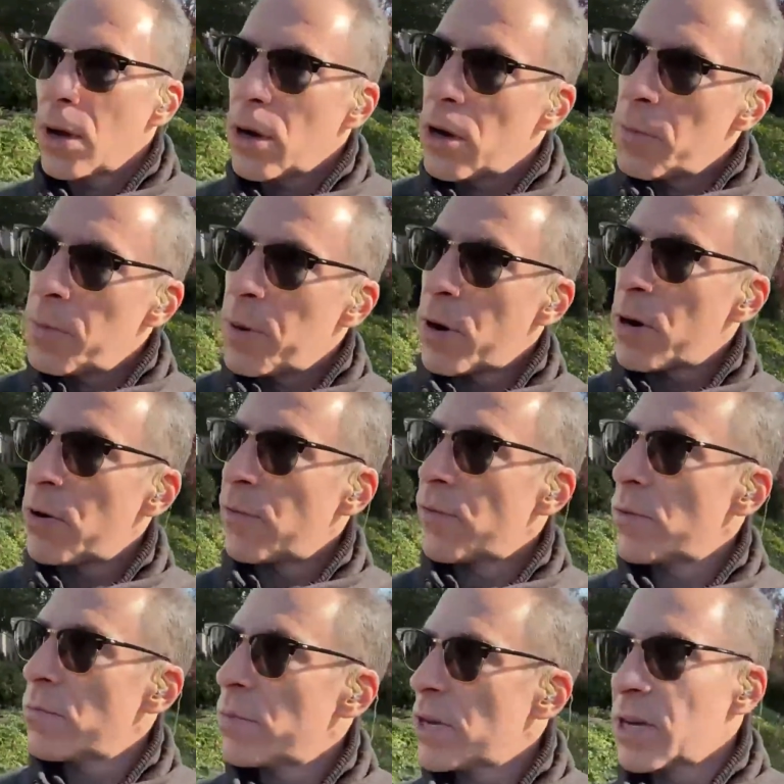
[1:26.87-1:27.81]
apart
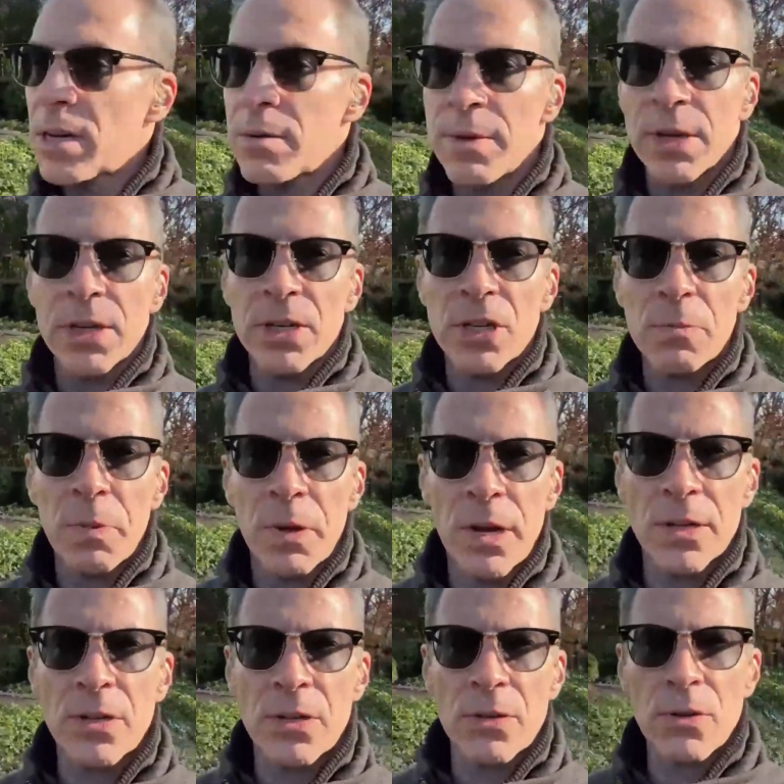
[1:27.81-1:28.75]
from becoming a
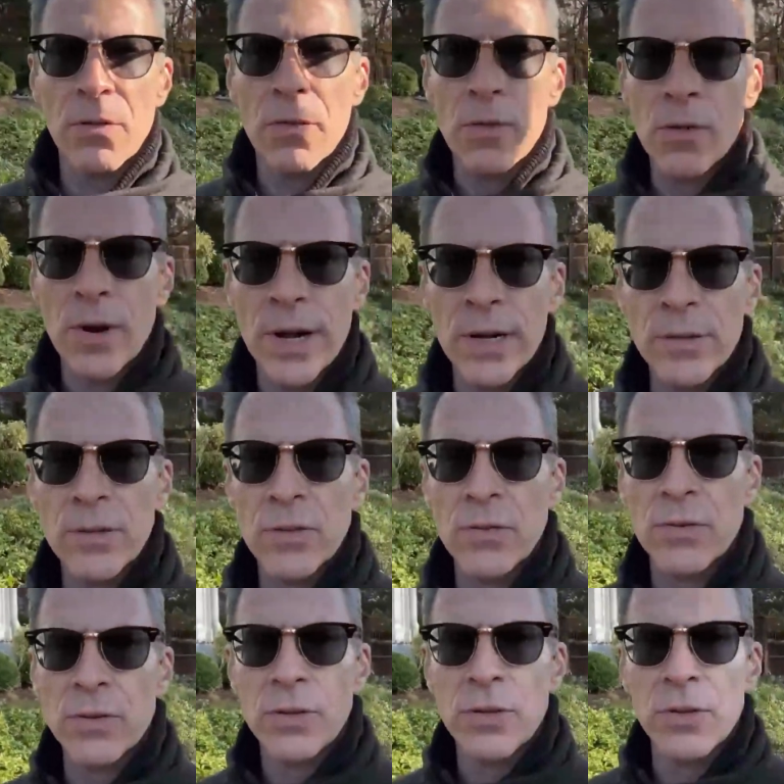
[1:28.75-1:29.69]
sponsor of
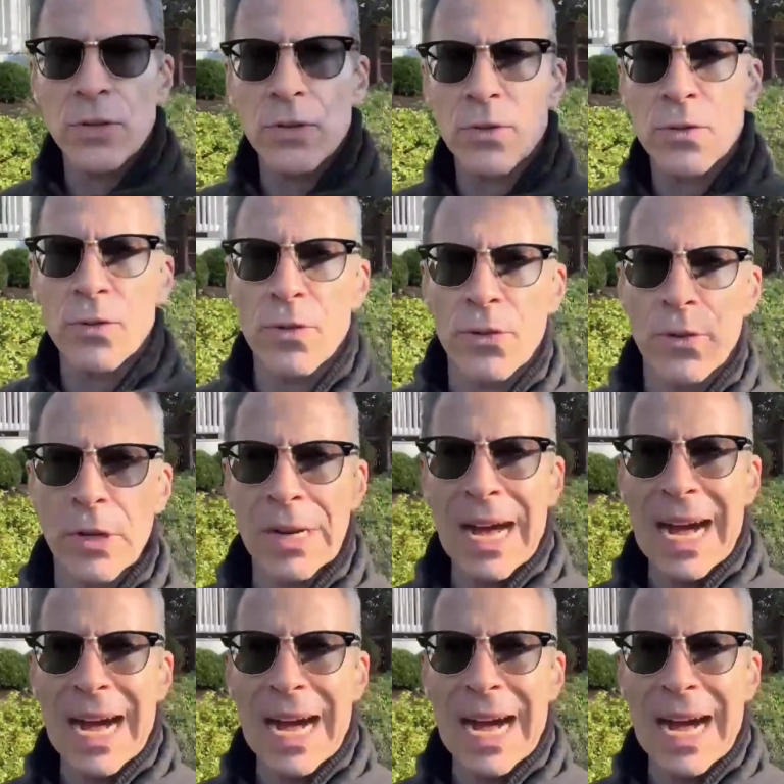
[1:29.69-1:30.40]
Crowdsource the Truth on